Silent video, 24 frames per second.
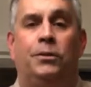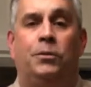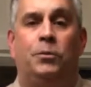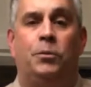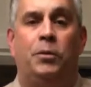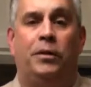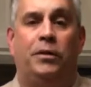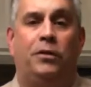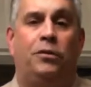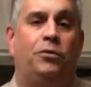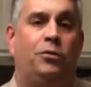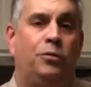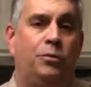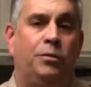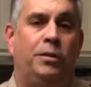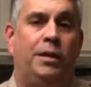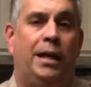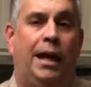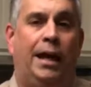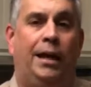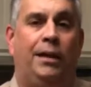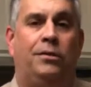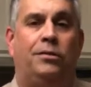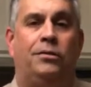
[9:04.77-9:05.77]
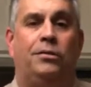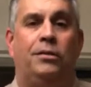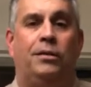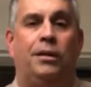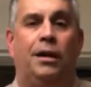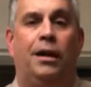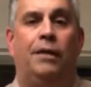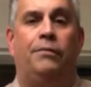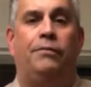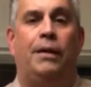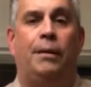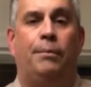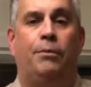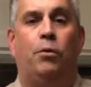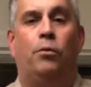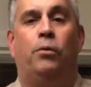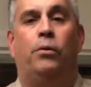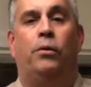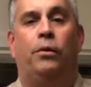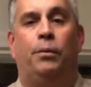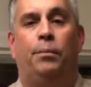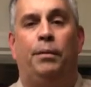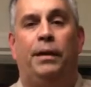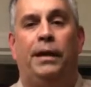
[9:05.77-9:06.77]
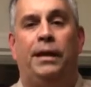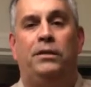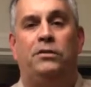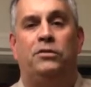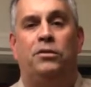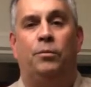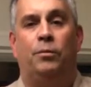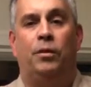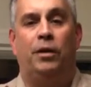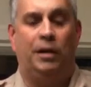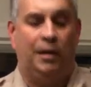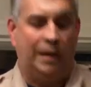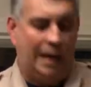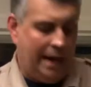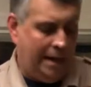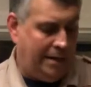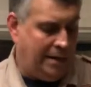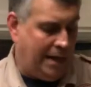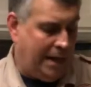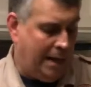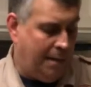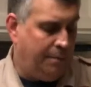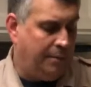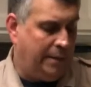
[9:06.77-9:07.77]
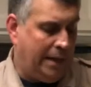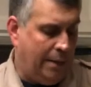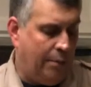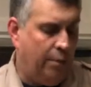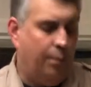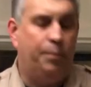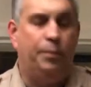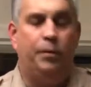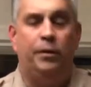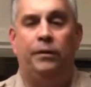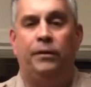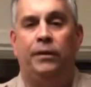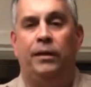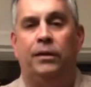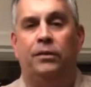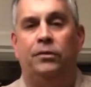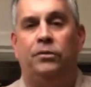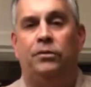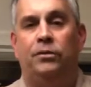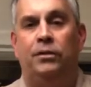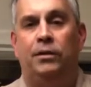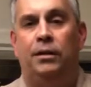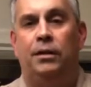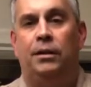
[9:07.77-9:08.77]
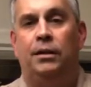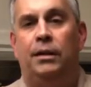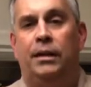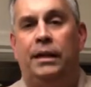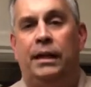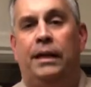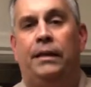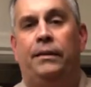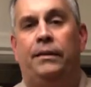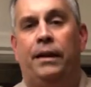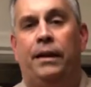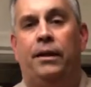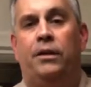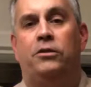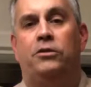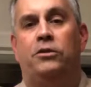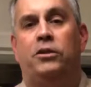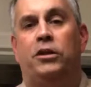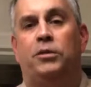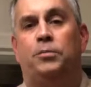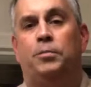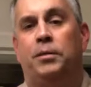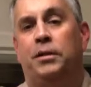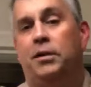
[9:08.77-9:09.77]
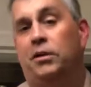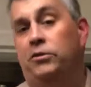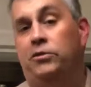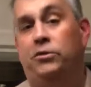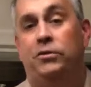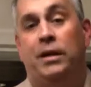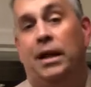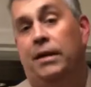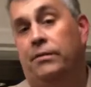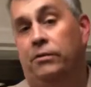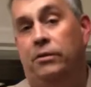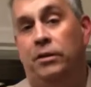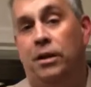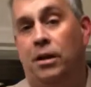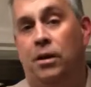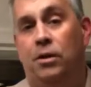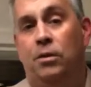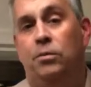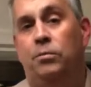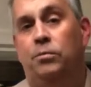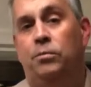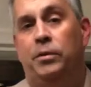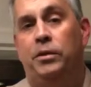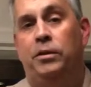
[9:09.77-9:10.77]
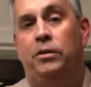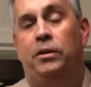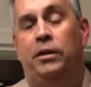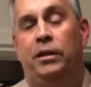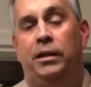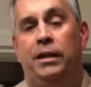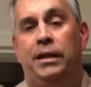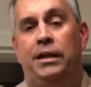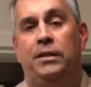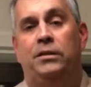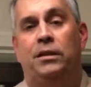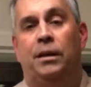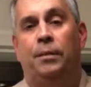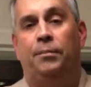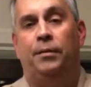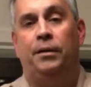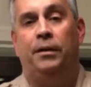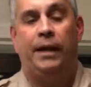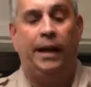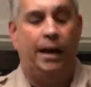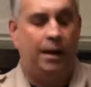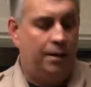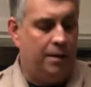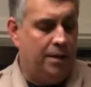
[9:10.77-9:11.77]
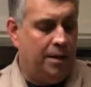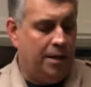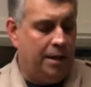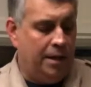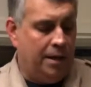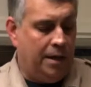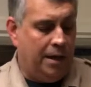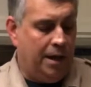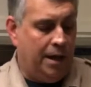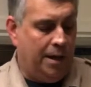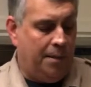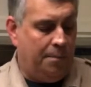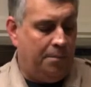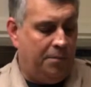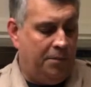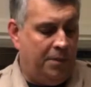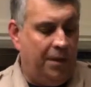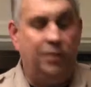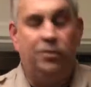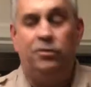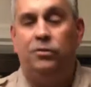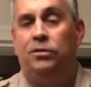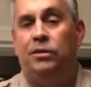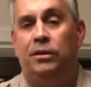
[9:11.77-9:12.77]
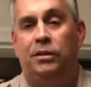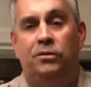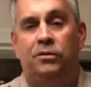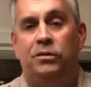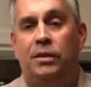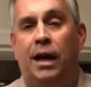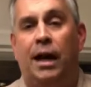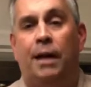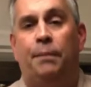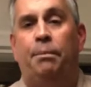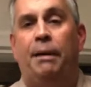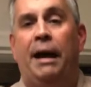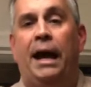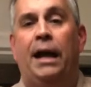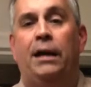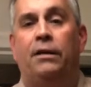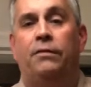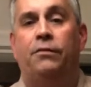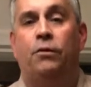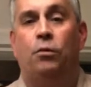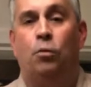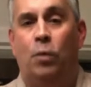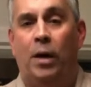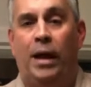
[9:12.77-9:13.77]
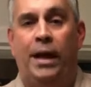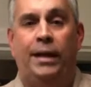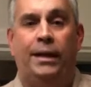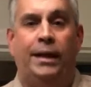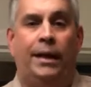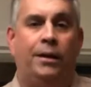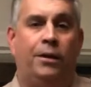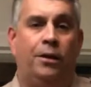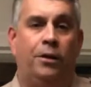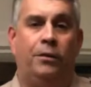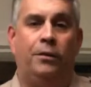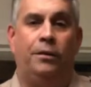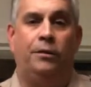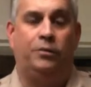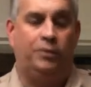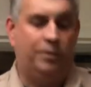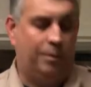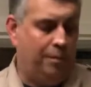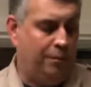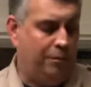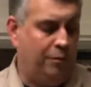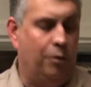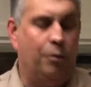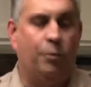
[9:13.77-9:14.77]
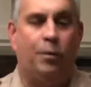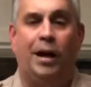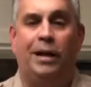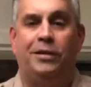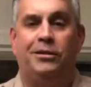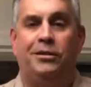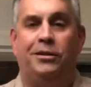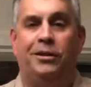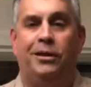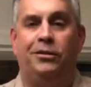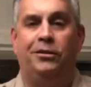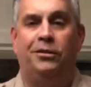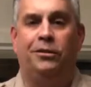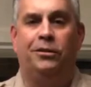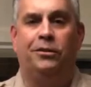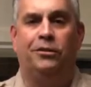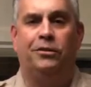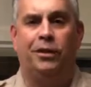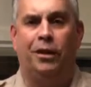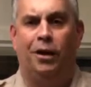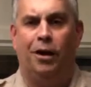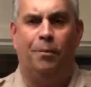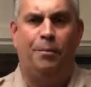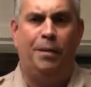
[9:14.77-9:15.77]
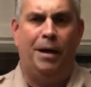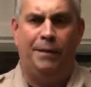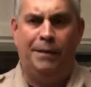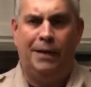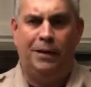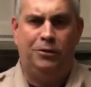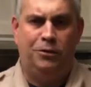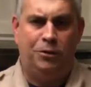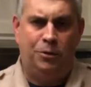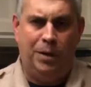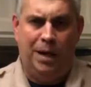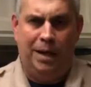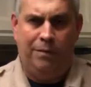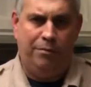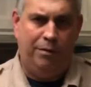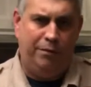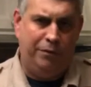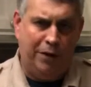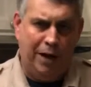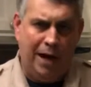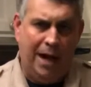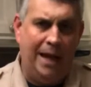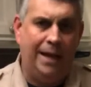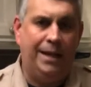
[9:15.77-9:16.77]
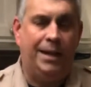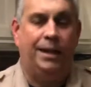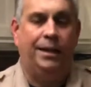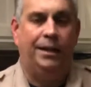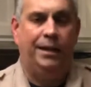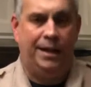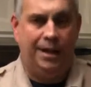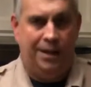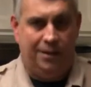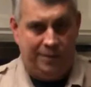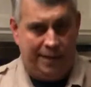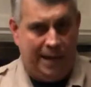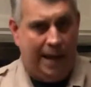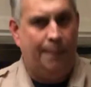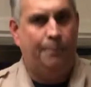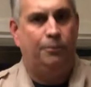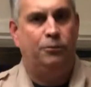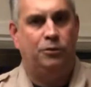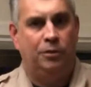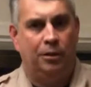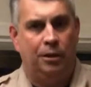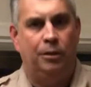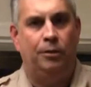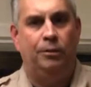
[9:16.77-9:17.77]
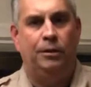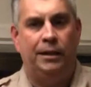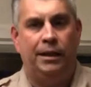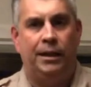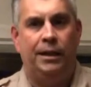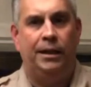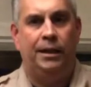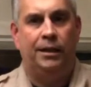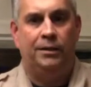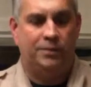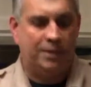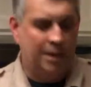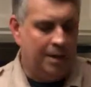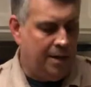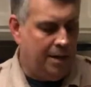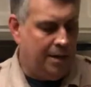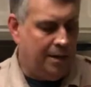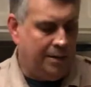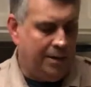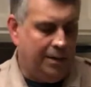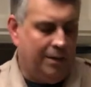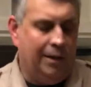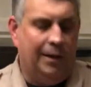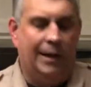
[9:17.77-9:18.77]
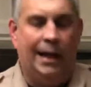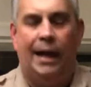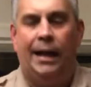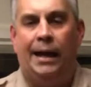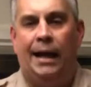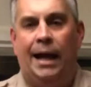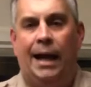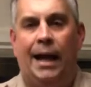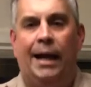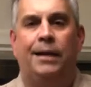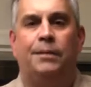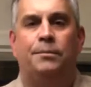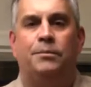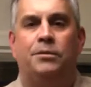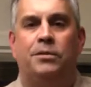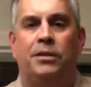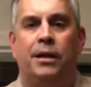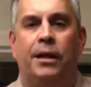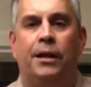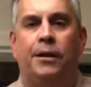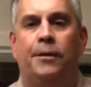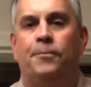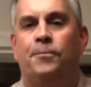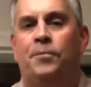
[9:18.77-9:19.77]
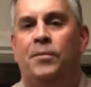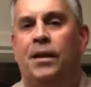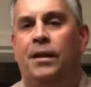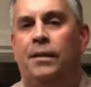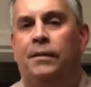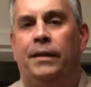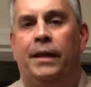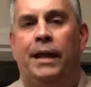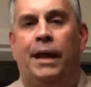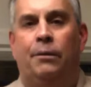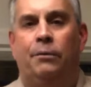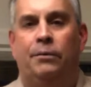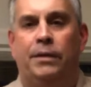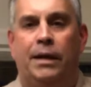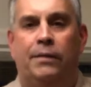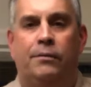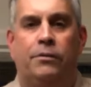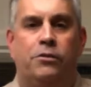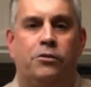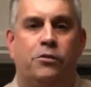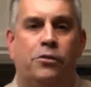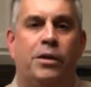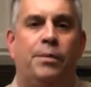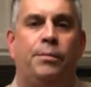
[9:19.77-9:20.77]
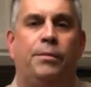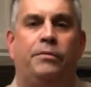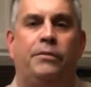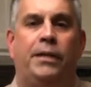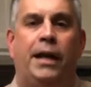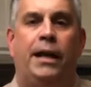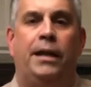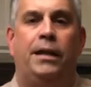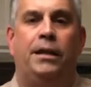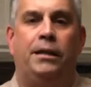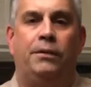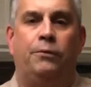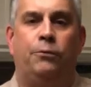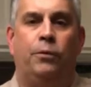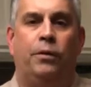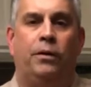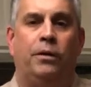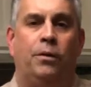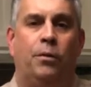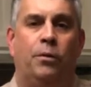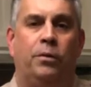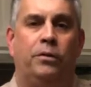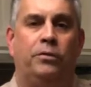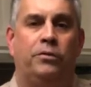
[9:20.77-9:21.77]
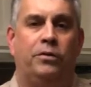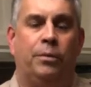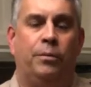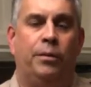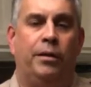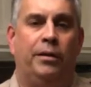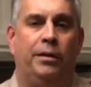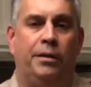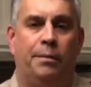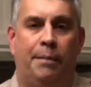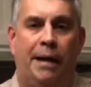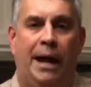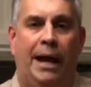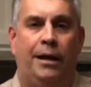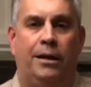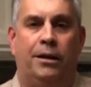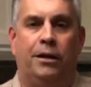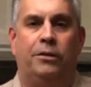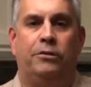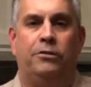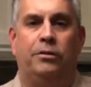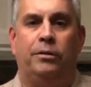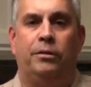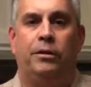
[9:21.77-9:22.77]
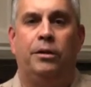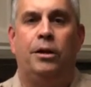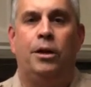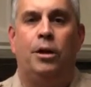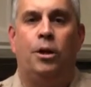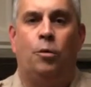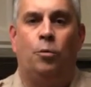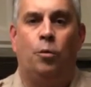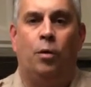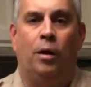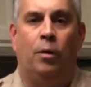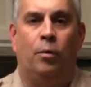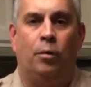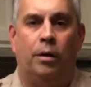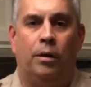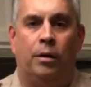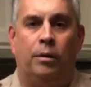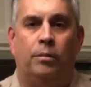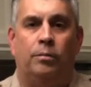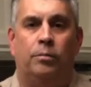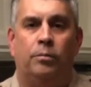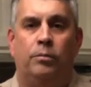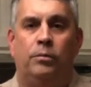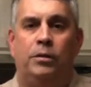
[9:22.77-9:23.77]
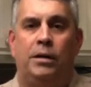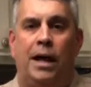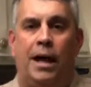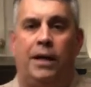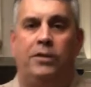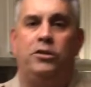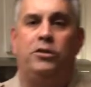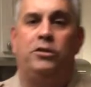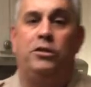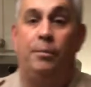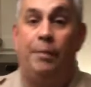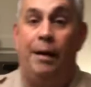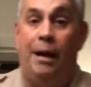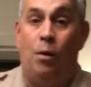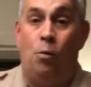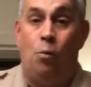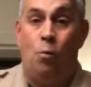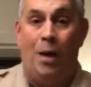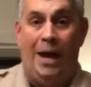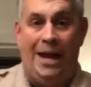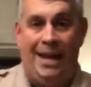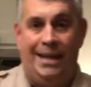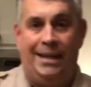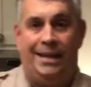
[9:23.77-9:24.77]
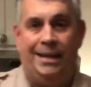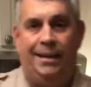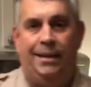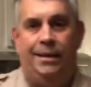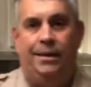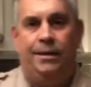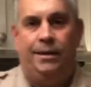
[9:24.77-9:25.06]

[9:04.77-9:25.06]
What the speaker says: with a suitcase. If I'm going on a plane somewhere, a lot of times I will put this in there just because you never know when you're going to need something. Now, this is not packed for weight. I know that some of you are watching this, you're going to say, oh man, that's too heavy for hiking. Yes, absolutely it is. There are a lot of items there that I would never dream of taking if we're going somewhere in the backcountry where we're conscious about weight.